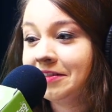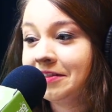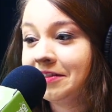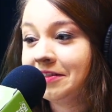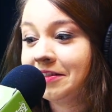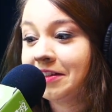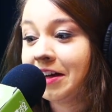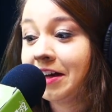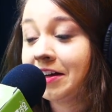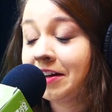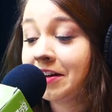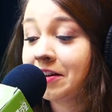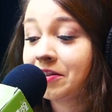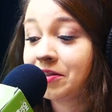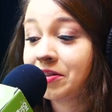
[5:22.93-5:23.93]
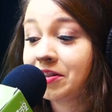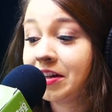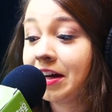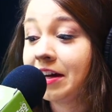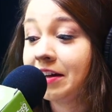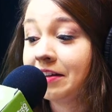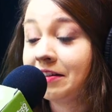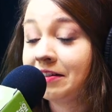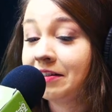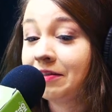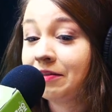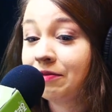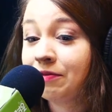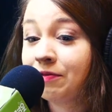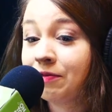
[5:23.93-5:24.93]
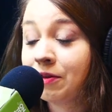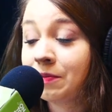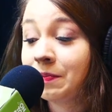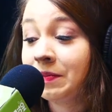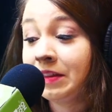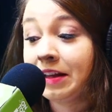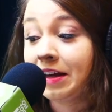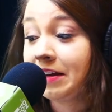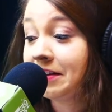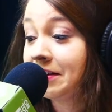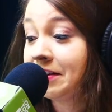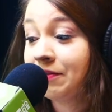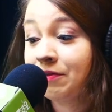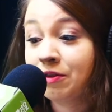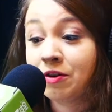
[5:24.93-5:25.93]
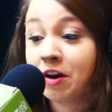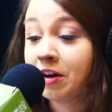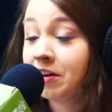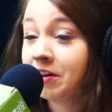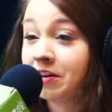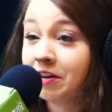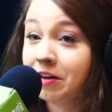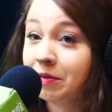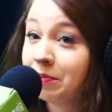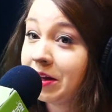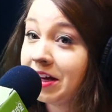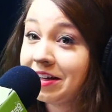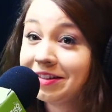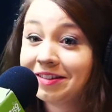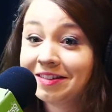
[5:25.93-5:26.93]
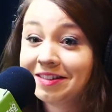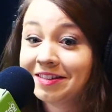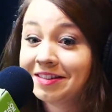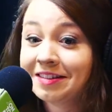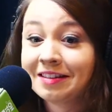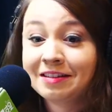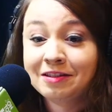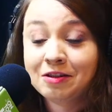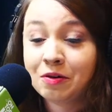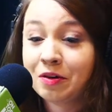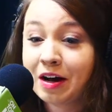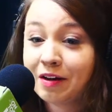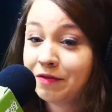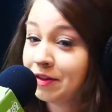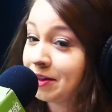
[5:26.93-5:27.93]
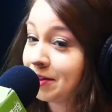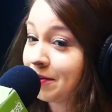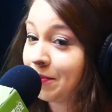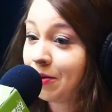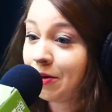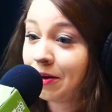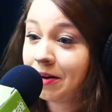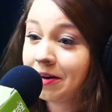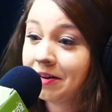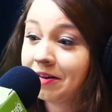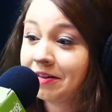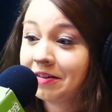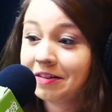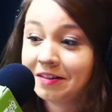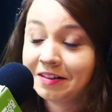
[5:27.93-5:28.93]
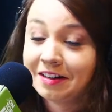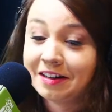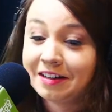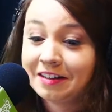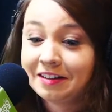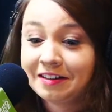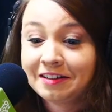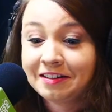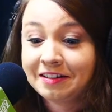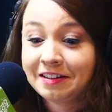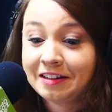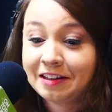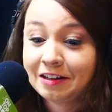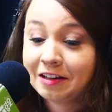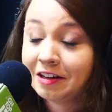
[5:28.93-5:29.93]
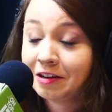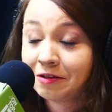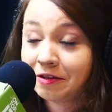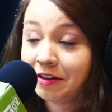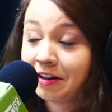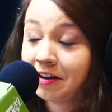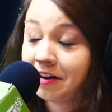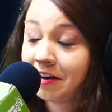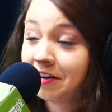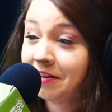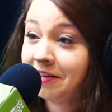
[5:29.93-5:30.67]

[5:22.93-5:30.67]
I can understand like if you're not in a good place, don't have the support, like it could get really hard.